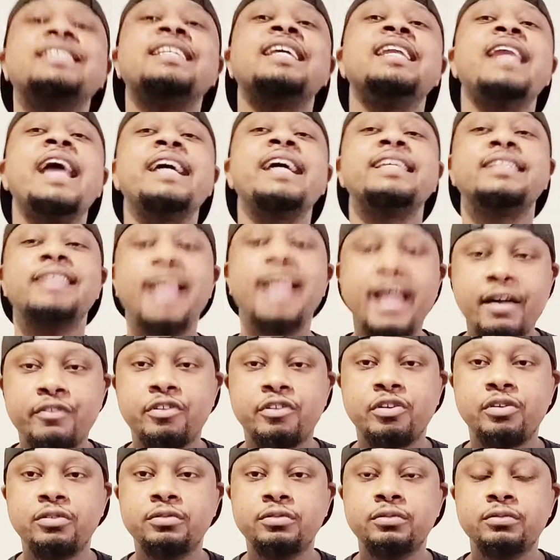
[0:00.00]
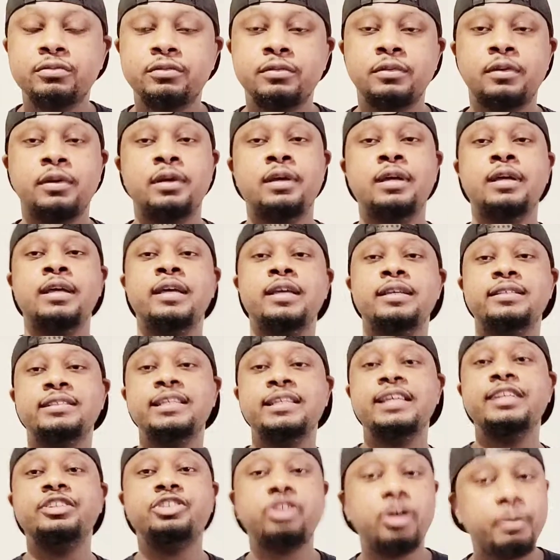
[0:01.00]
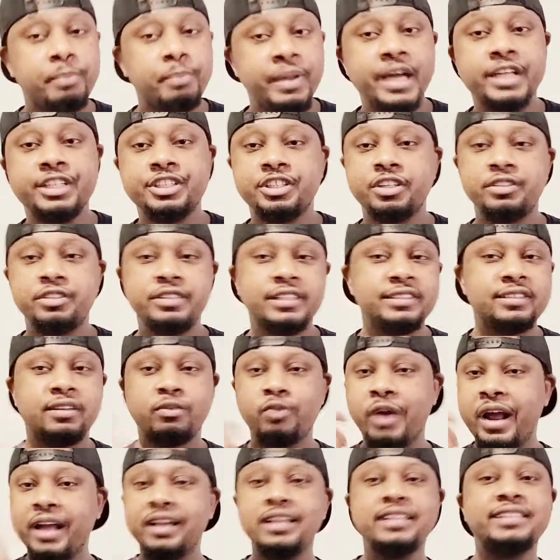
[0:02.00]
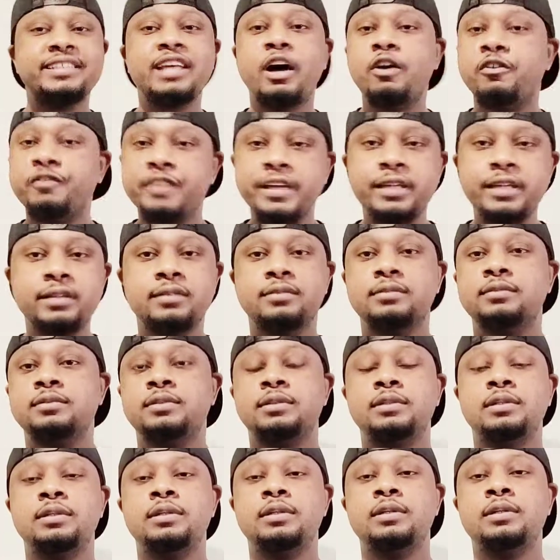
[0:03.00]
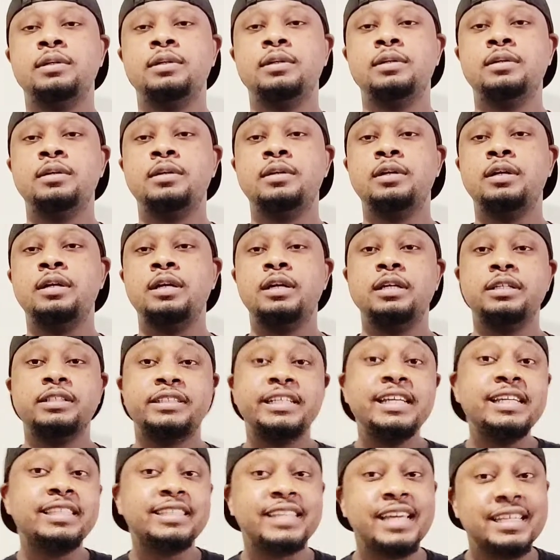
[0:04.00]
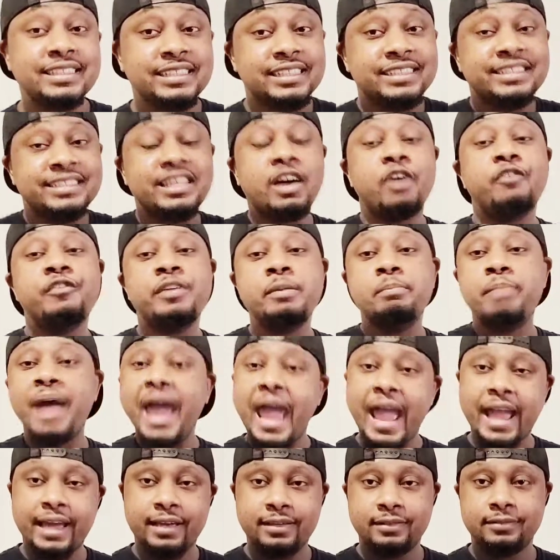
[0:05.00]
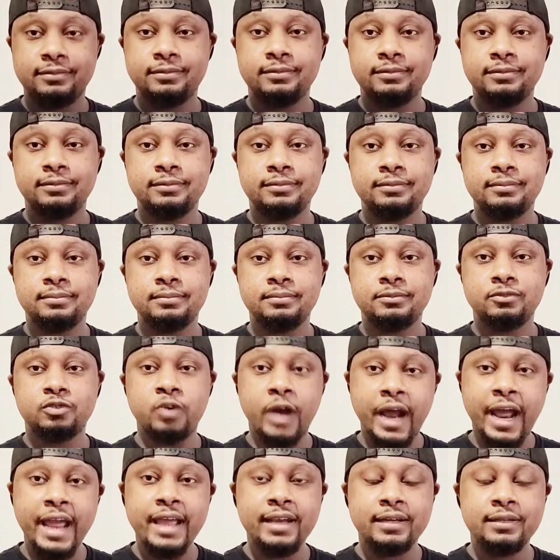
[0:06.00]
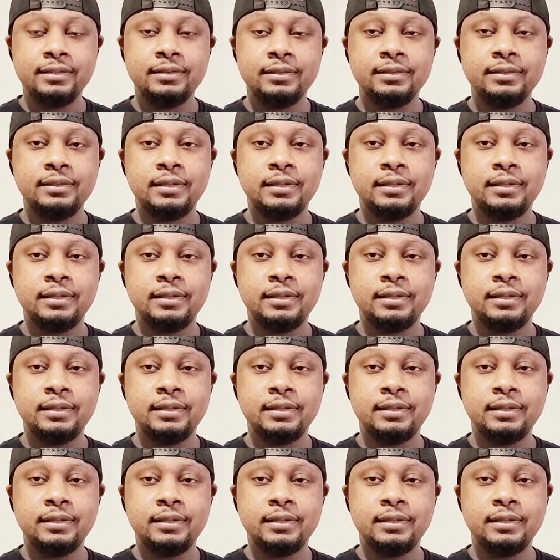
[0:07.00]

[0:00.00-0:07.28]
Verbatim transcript: to the next level. Sends her a picture, just a regular selfie. She sends a selfie back, right?